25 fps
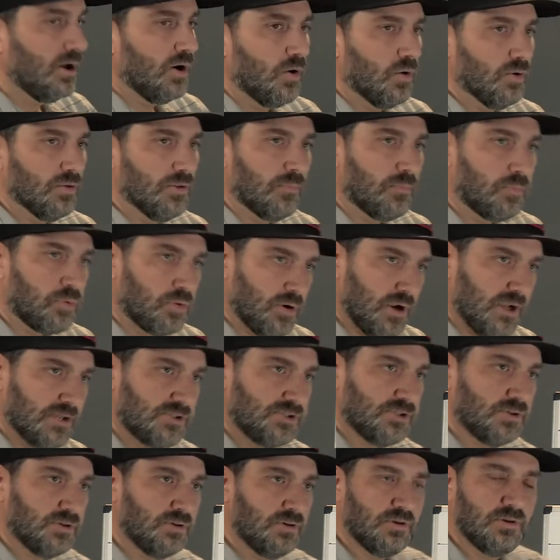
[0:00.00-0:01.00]
or the
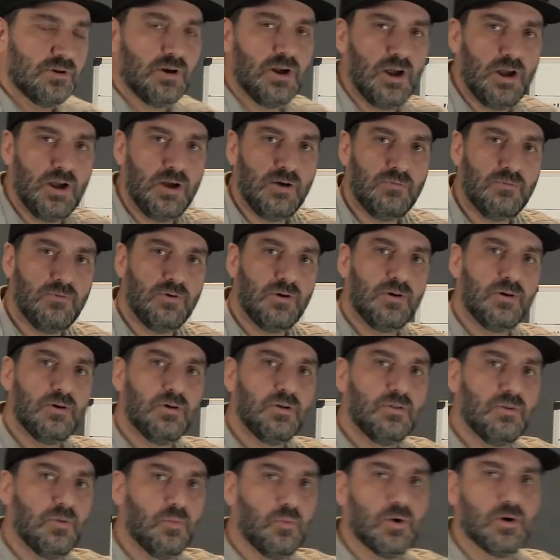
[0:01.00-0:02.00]
pressure of
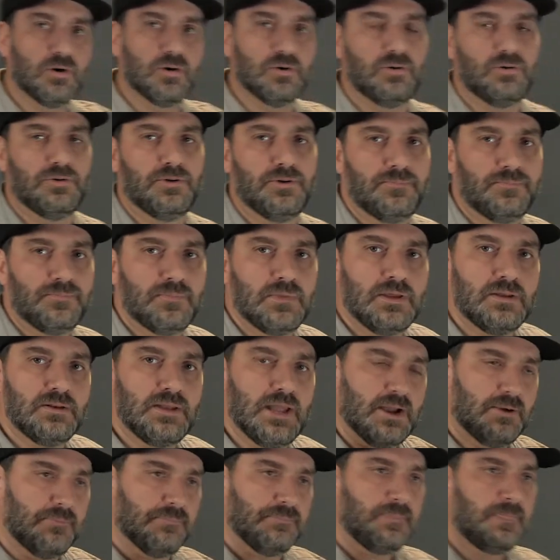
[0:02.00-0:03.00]
the world.
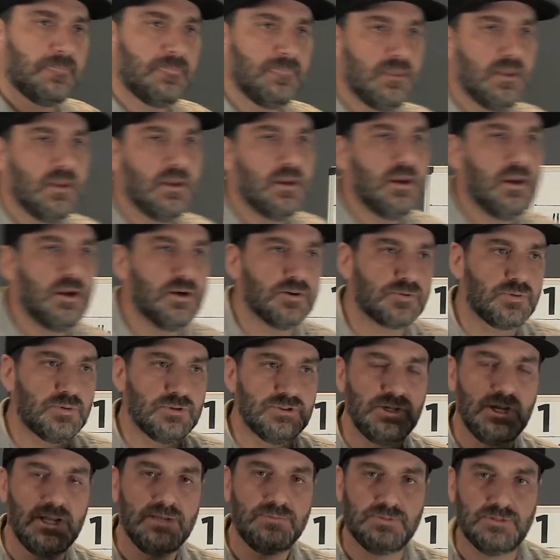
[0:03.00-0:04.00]
Now, here's
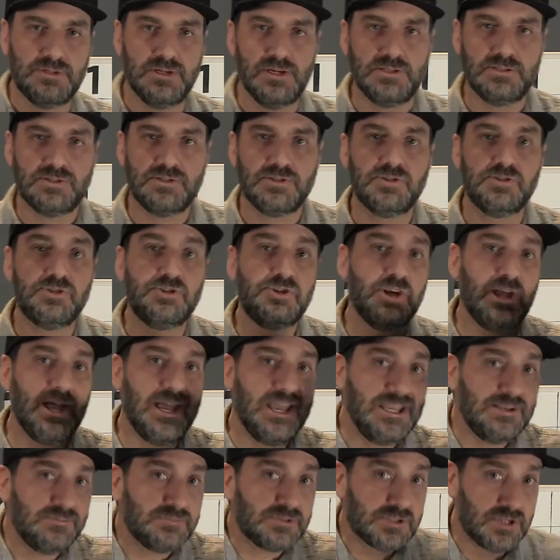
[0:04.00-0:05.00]
what James does.
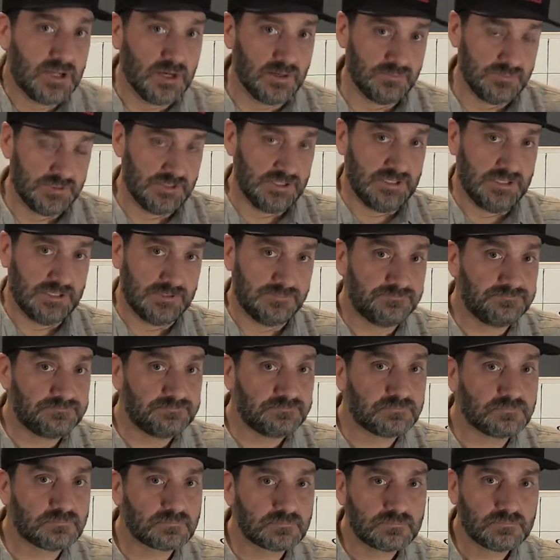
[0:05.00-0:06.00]
James comes in
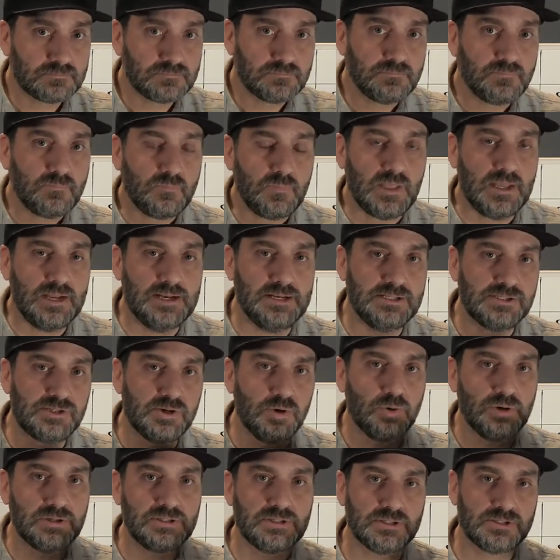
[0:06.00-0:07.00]
and he's
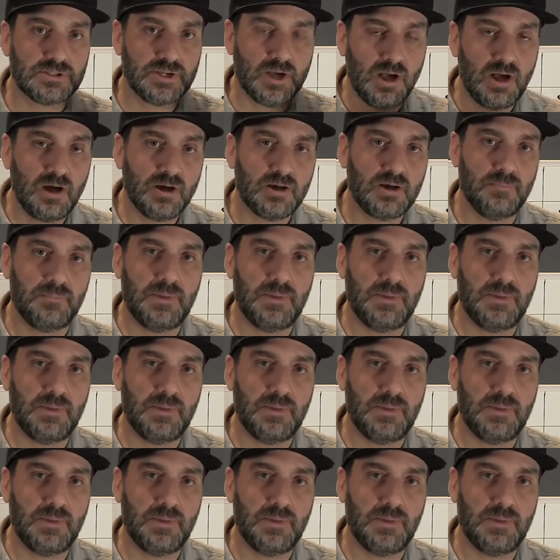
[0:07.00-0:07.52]
going to talk